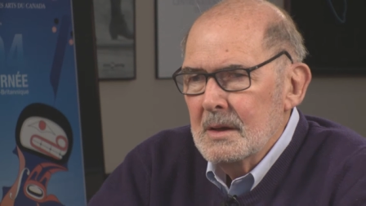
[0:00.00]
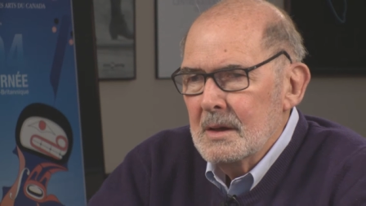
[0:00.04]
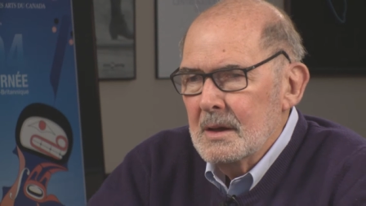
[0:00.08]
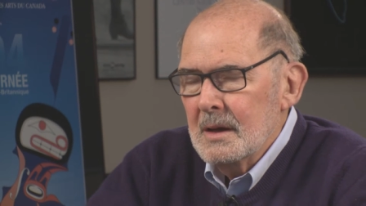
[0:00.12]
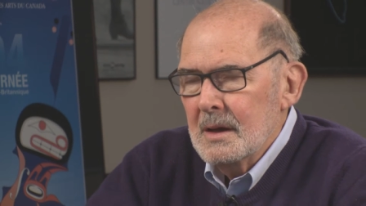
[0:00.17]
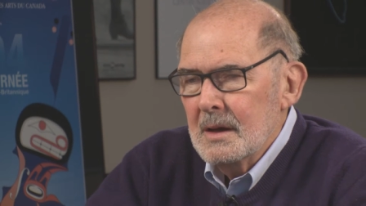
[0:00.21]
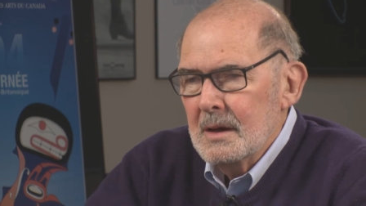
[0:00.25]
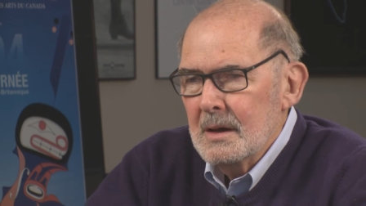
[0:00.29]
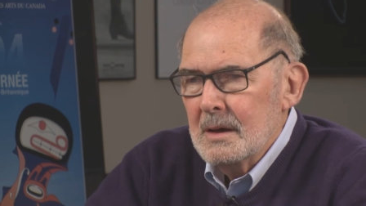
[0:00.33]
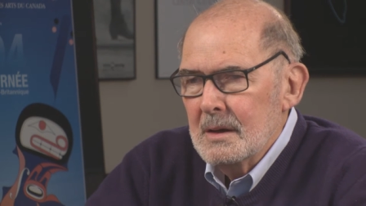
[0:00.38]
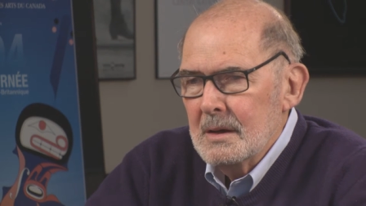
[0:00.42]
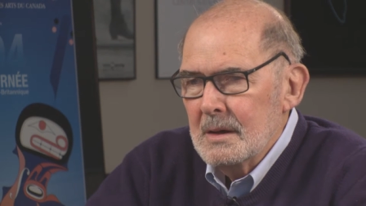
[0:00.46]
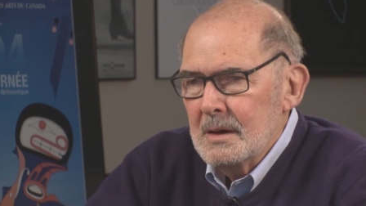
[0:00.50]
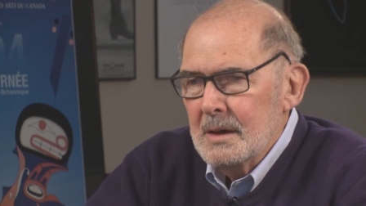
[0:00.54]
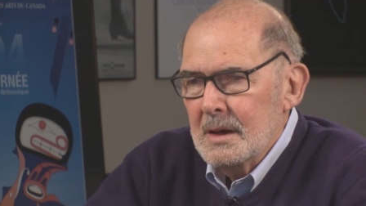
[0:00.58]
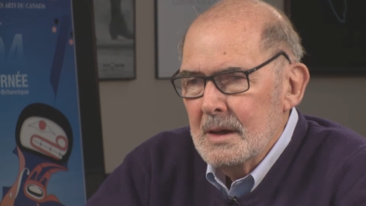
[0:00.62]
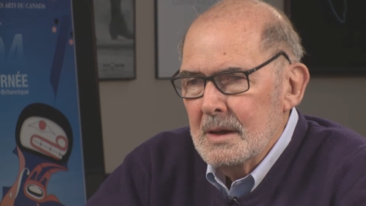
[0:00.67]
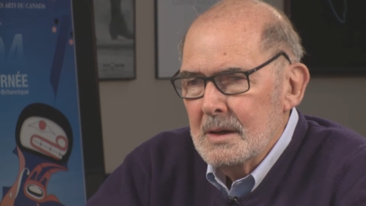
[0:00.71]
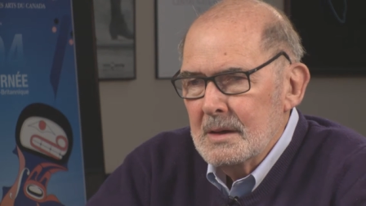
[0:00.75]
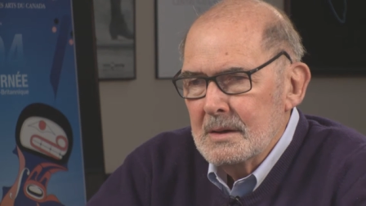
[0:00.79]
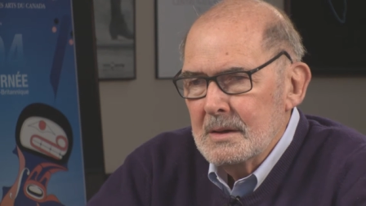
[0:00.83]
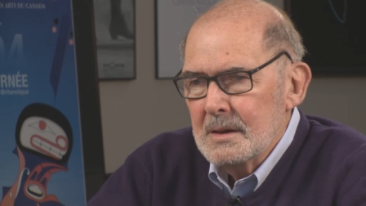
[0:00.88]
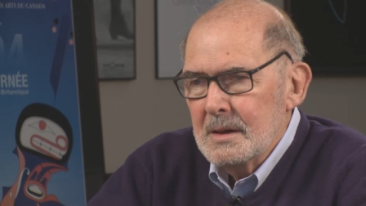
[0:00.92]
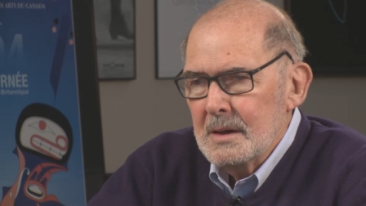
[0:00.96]
uh,
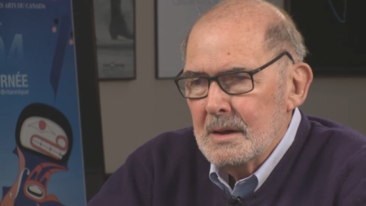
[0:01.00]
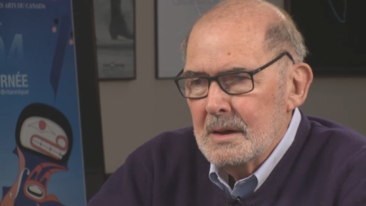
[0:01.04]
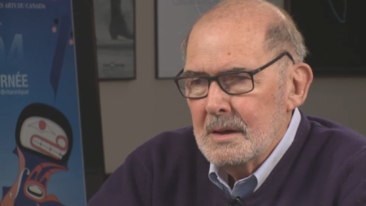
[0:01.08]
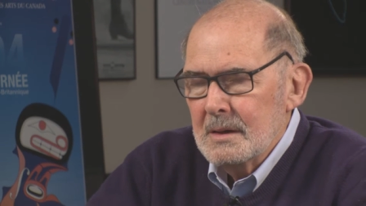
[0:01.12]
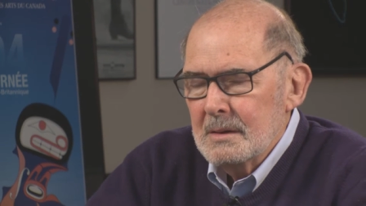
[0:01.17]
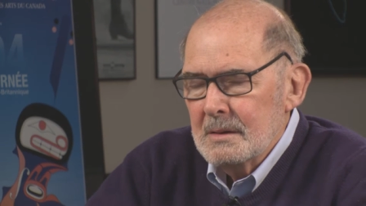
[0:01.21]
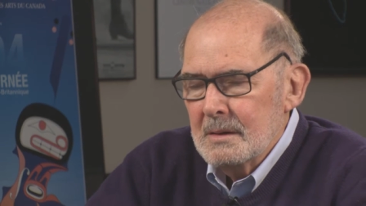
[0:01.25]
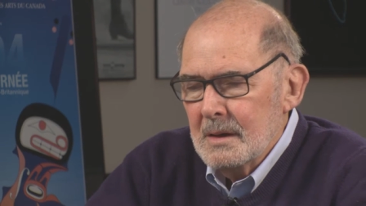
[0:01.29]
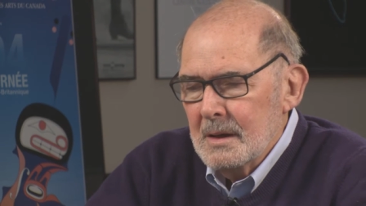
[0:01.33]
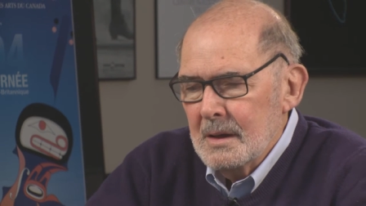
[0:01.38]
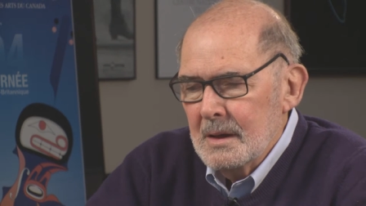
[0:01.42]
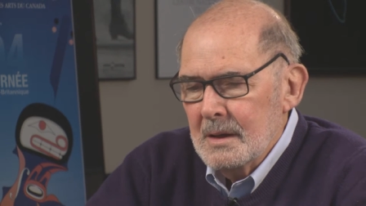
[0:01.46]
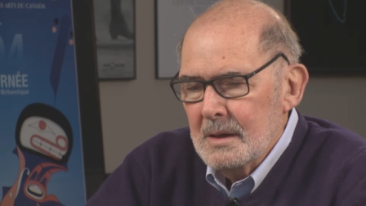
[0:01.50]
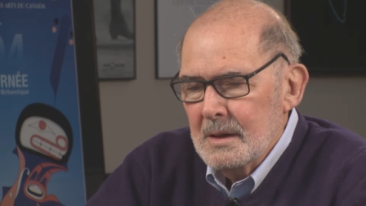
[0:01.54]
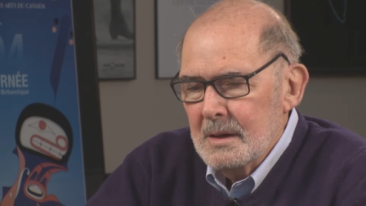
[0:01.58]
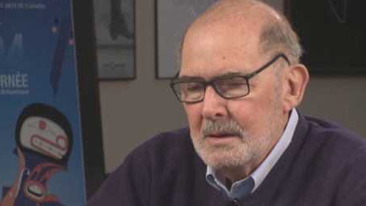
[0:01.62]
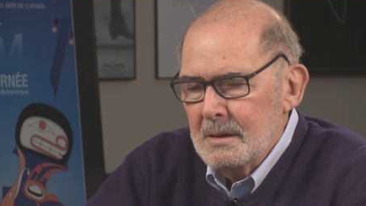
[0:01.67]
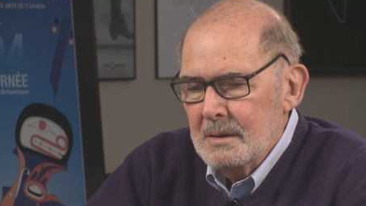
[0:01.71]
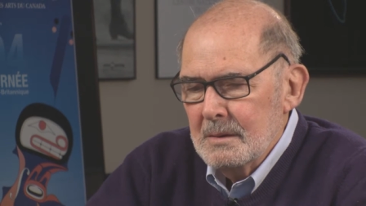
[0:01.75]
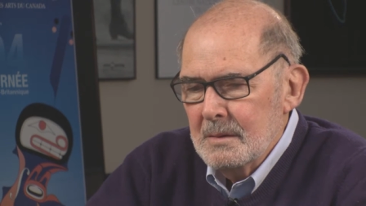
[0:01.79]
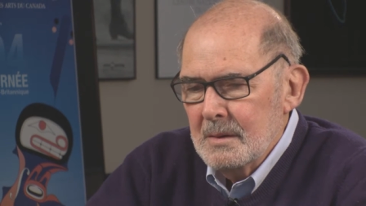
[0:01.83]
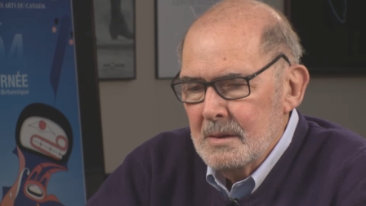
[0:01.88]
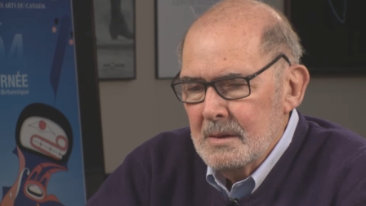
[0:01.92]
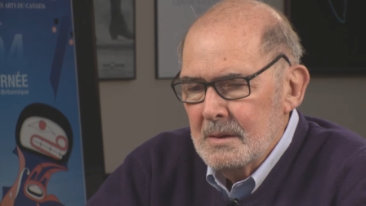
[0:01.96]
and uh,
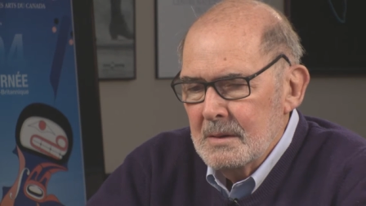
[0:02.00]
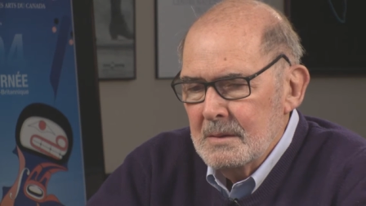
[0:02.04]
uh,